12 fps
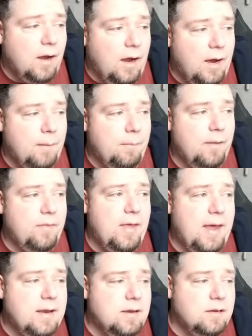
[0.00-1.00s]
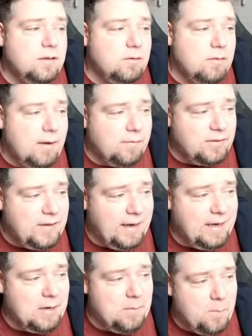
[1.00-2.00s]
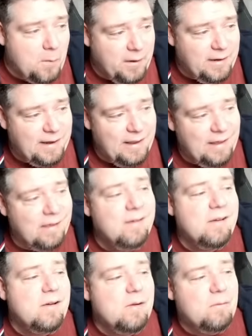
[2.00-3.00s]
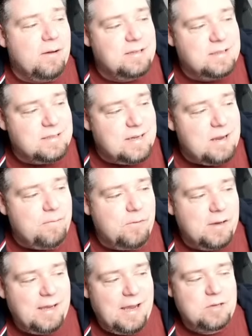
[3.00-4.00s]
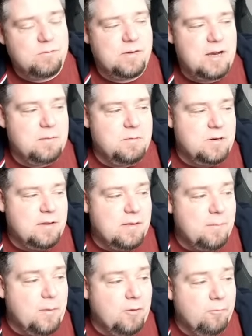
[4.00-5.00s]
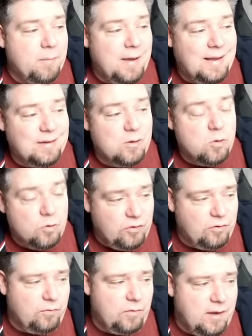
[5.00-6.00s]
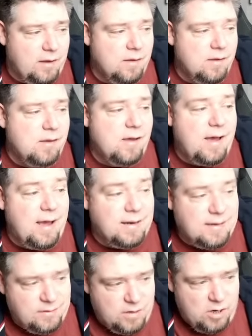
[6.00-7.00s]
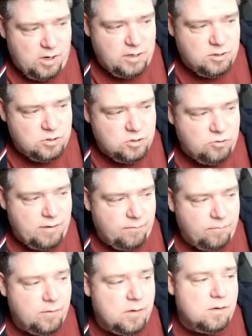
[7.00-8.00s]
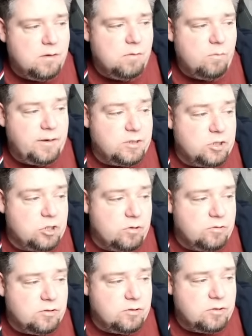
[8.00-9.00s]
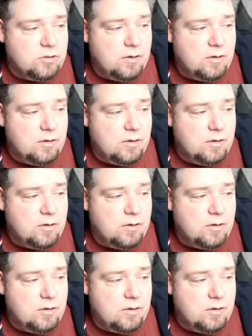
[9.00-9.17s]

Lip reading: Then you have a second point here, which is if you engage with an enemy unit that both causes fear and has a higher unit strength, when it's chosen